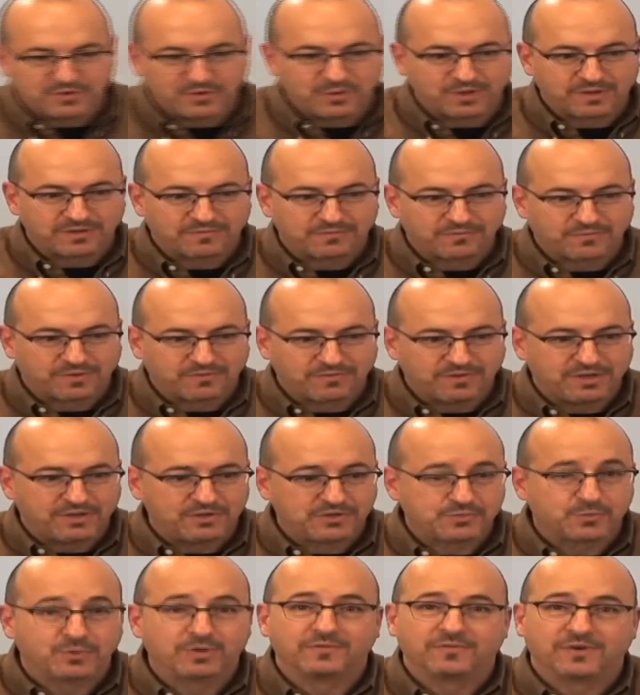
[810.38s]
viewing
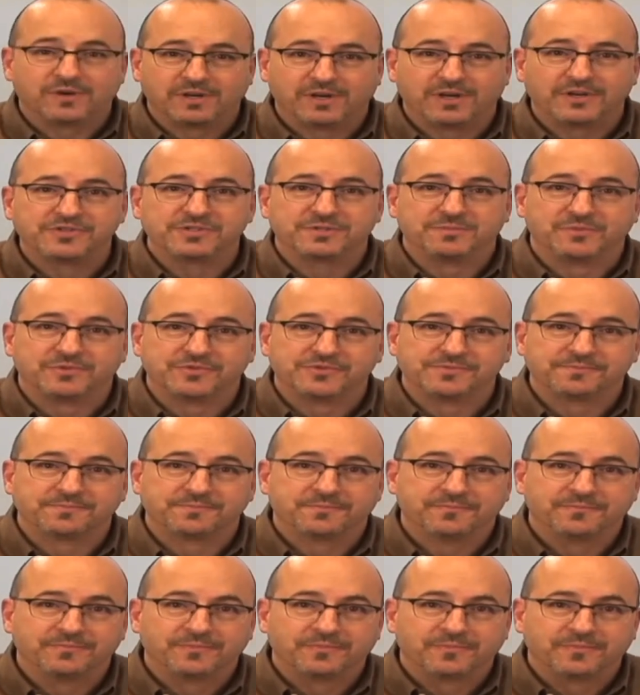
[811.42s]
videos, one of our customers,
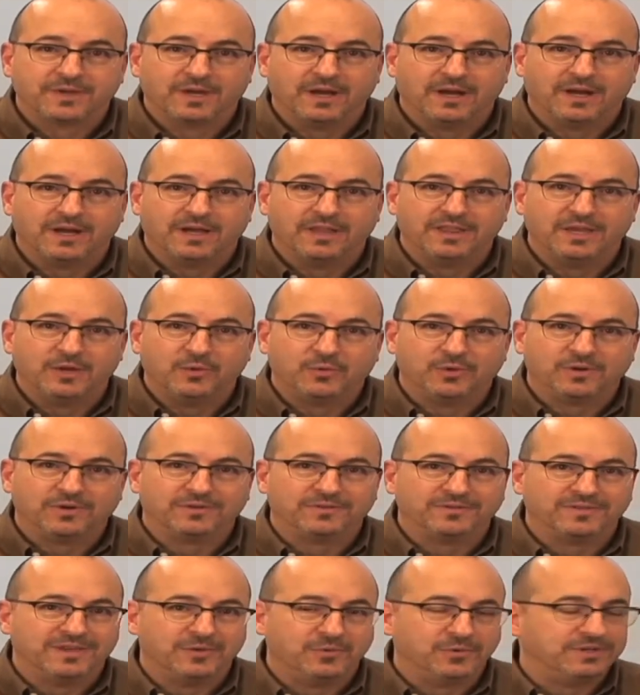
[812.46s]
uh, they
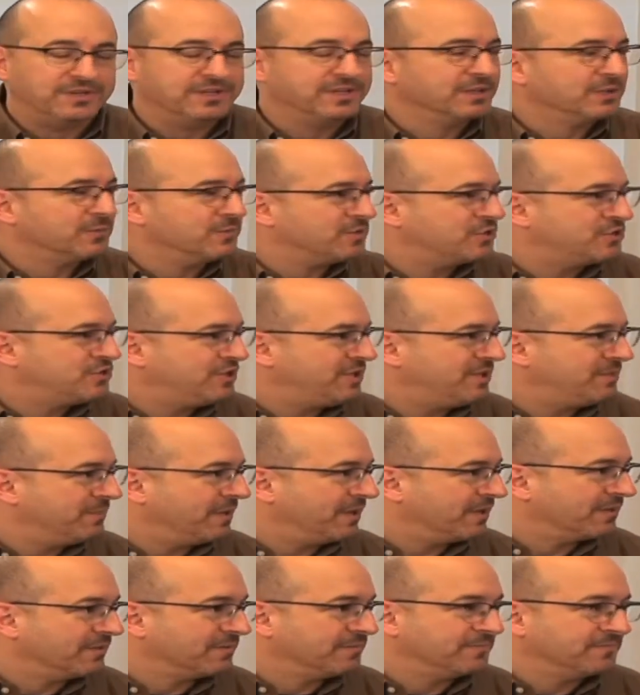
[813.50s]
were they were dealing with sheet
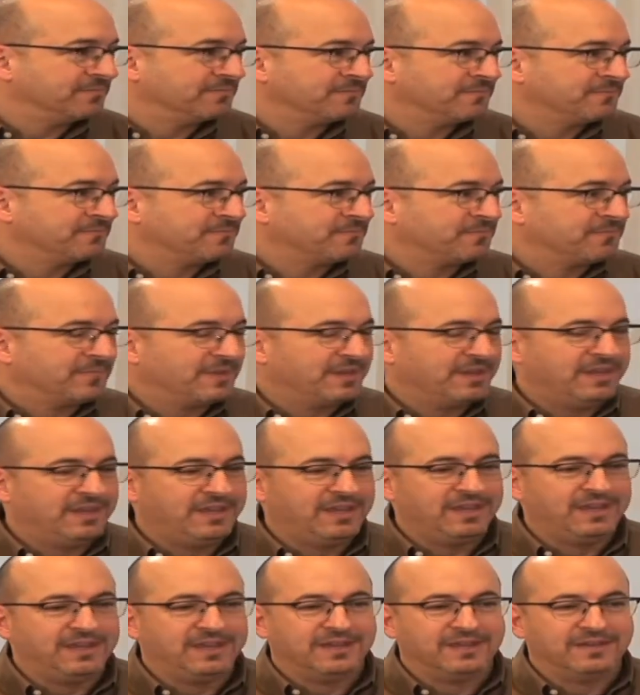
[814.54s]
metal.
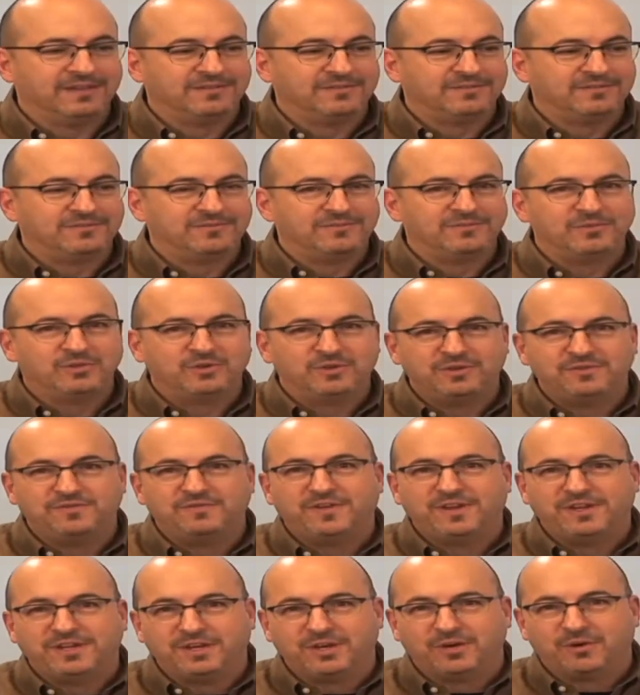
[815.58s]
And good
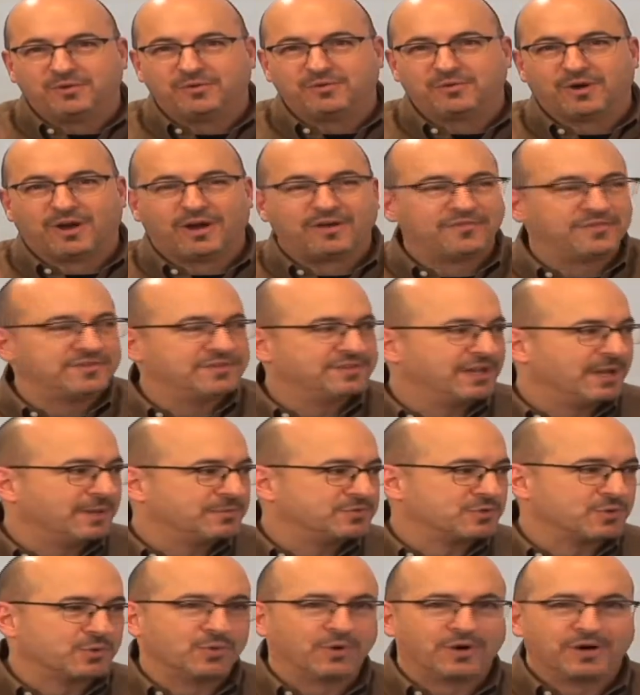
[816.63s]
video
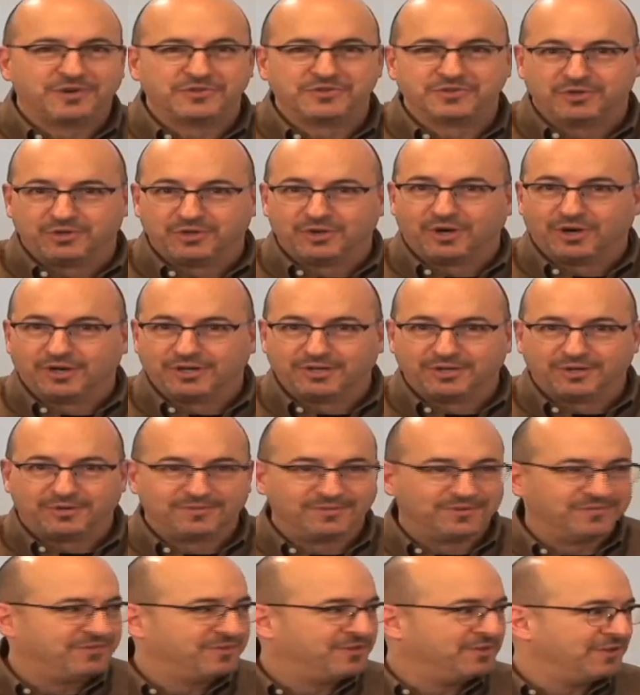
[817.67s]
oftentimes requires good
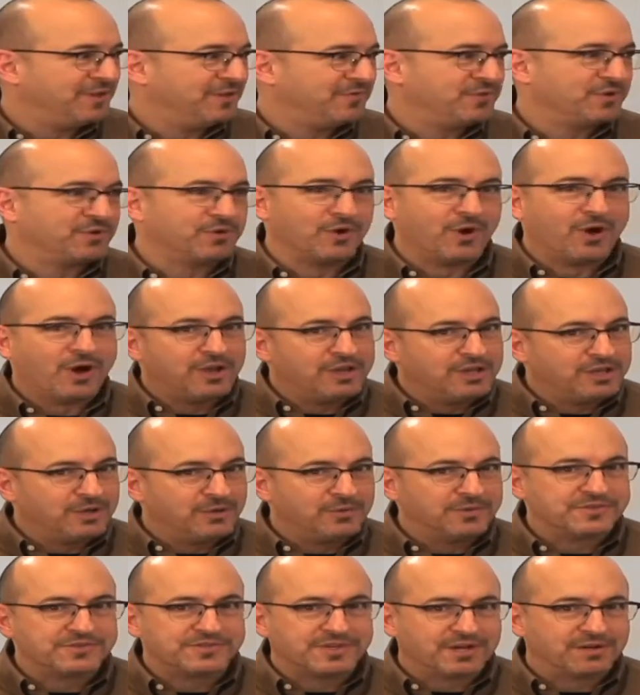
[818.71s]
audio. If, you, if your
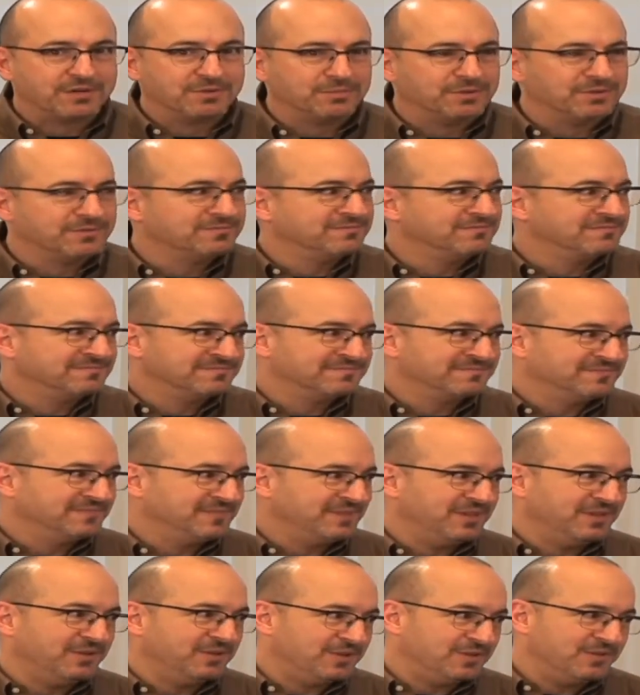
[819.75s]
audio is terrible,
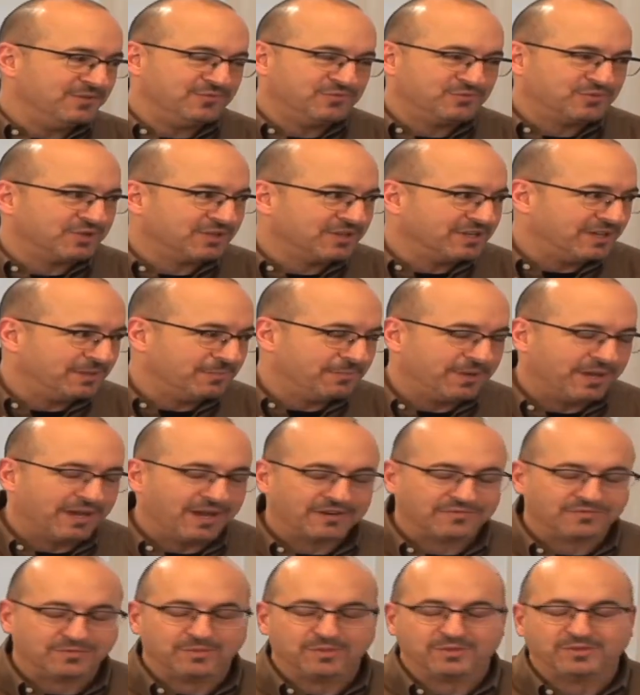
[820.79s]
you, you really
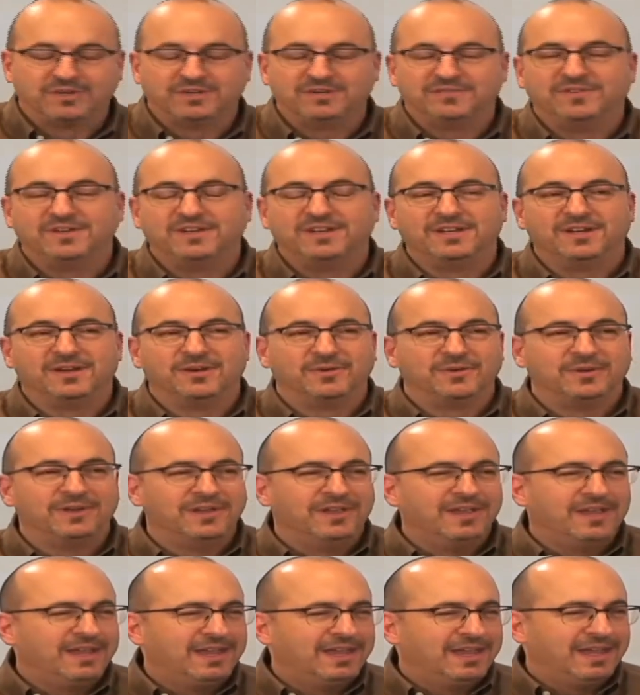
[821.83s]
impact from a great video.
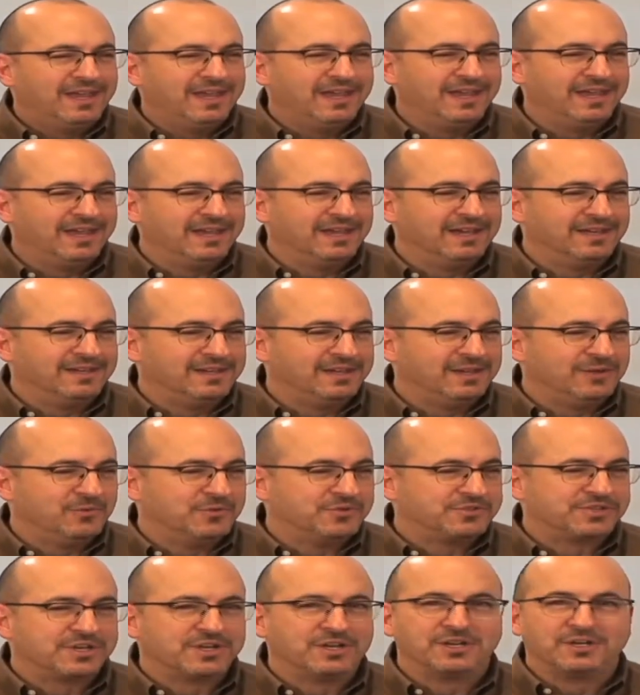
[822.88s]
And it
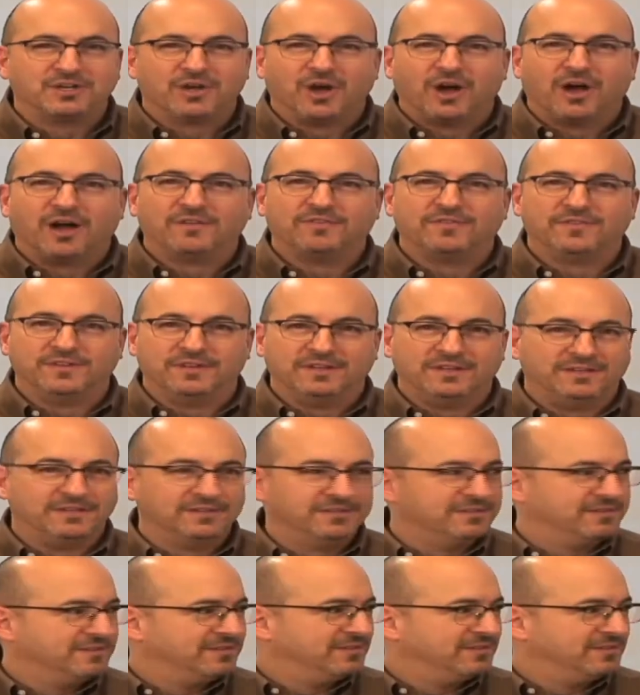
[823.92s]
was cacophony.